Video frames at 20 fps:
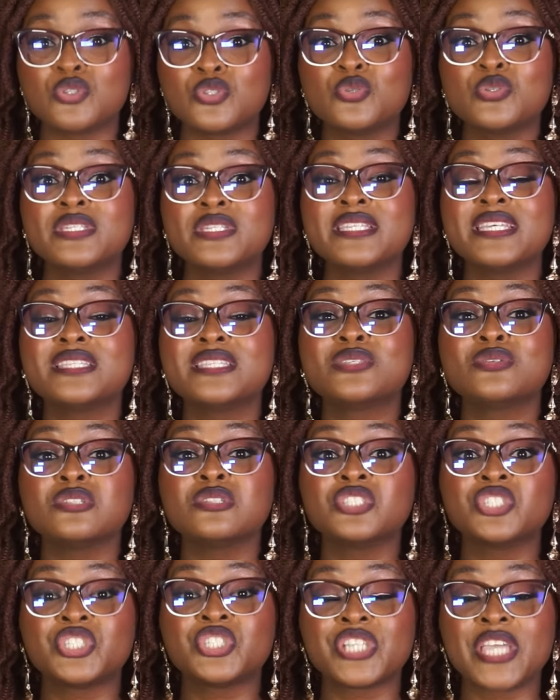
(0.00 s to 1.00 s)
you need to
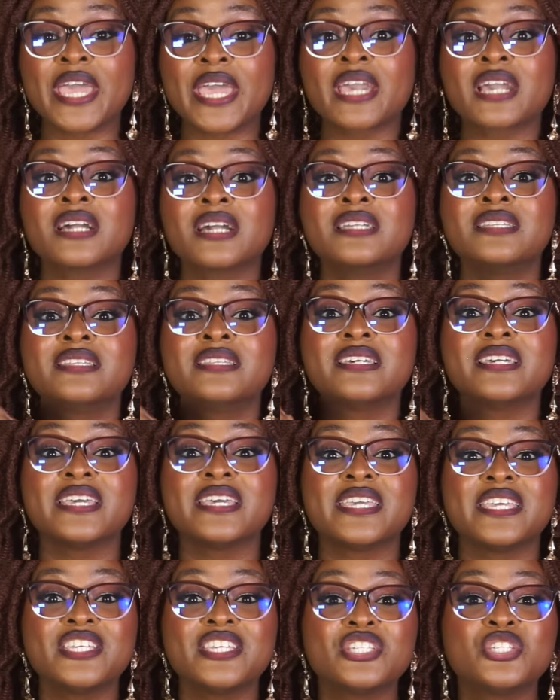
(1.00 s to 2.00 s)
check the
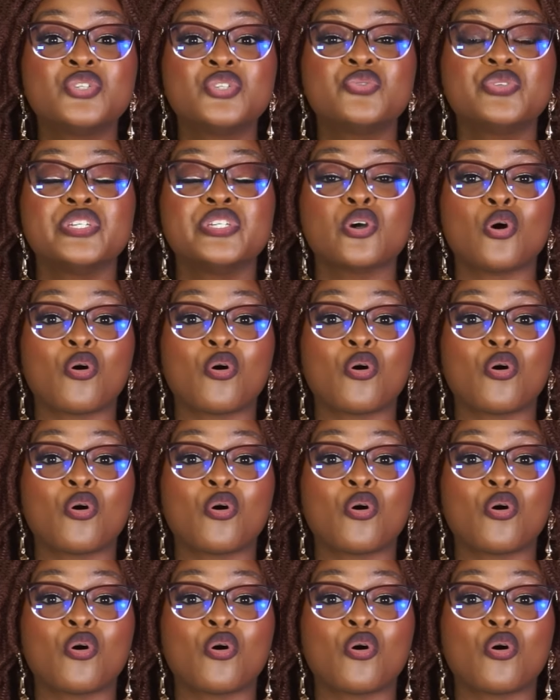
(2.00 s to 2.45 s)
history